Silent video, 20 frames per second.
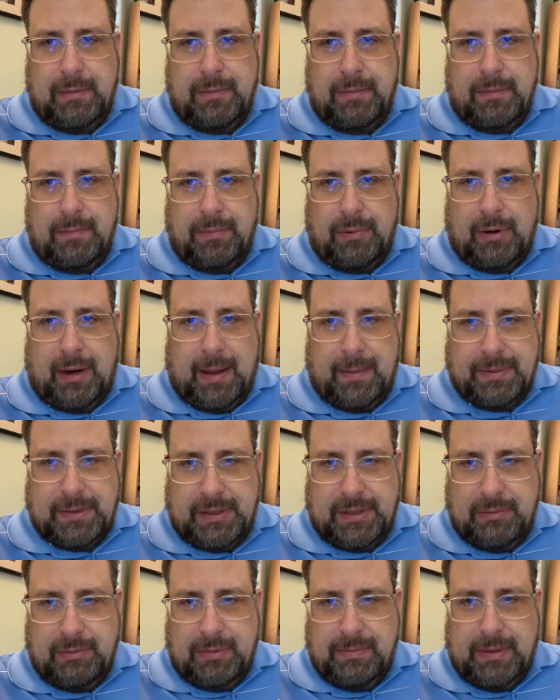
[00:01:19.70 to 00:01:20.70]
Perhaps
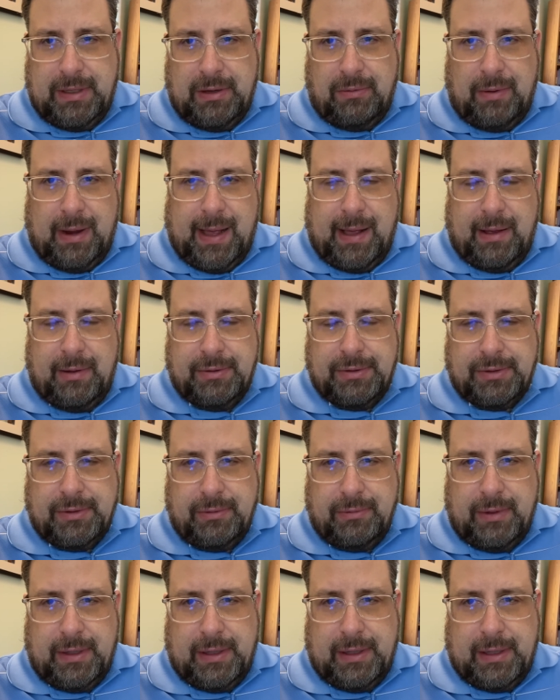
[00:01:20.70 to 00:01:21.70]
he would be aroused or
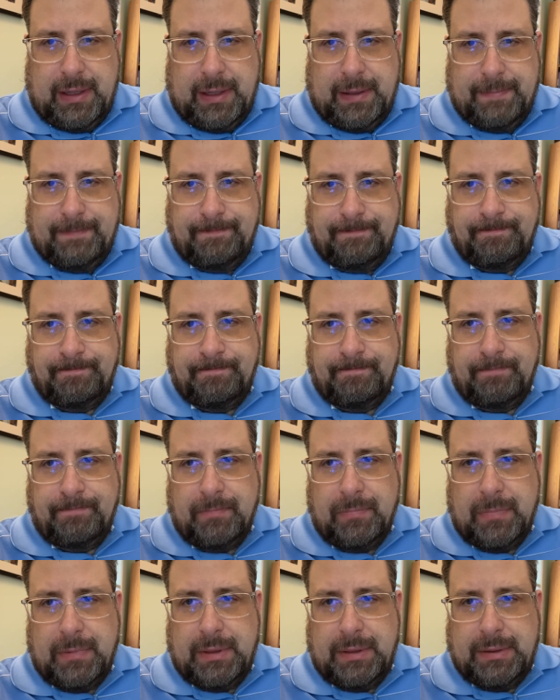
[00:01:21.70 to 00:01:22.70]
whatnot.
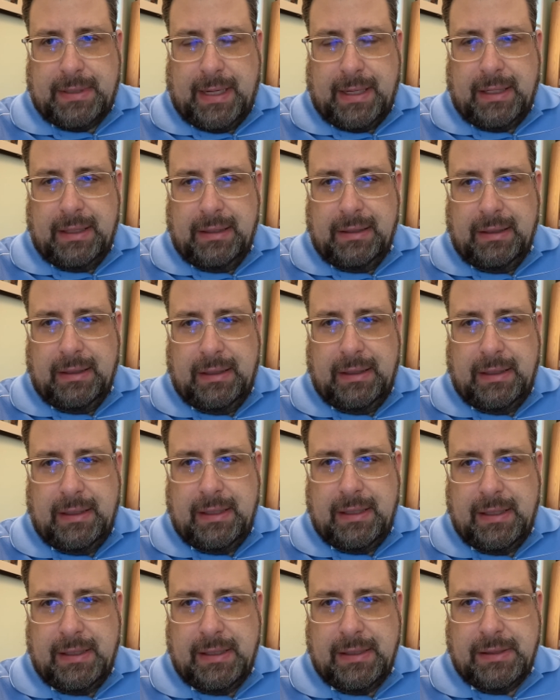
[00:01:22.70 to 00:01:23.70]

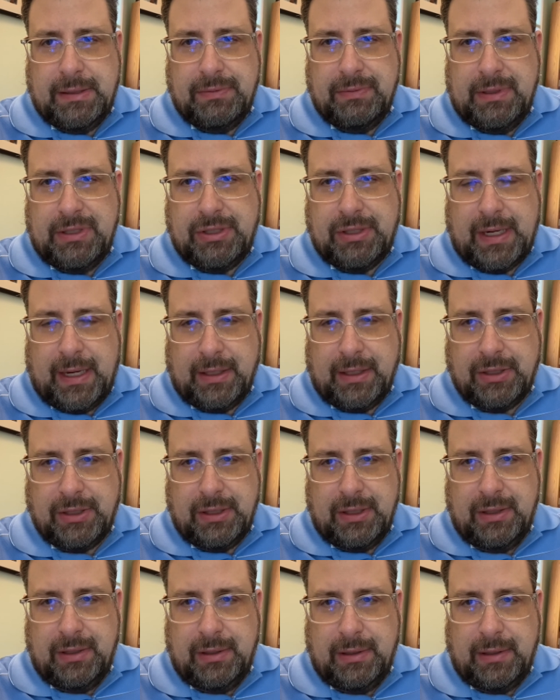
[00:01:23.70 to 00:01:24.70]
Secondly, his
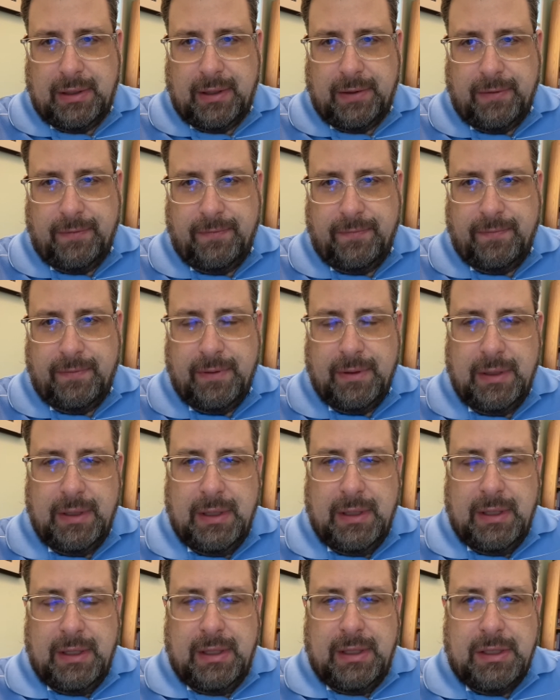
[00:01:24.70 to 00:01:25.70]
rejection of
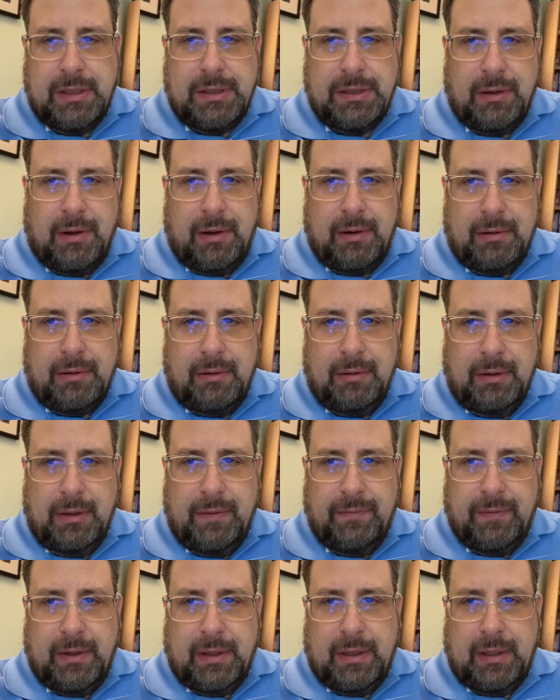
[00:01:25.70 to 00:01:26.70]
his daughter
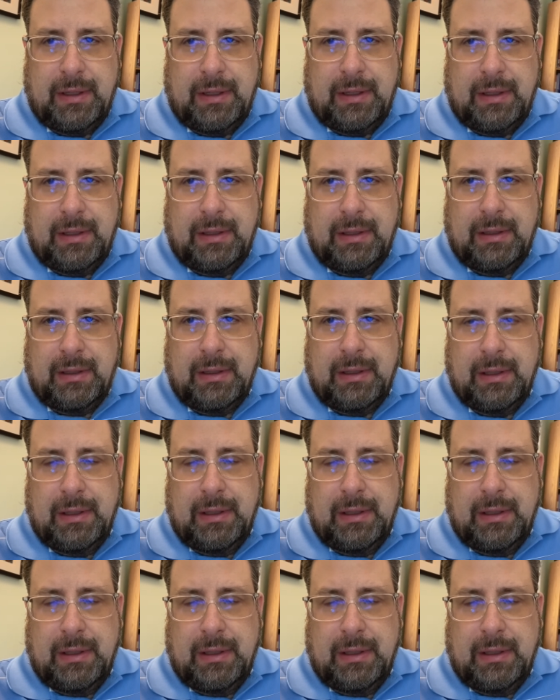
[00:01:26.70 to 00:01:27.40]
living in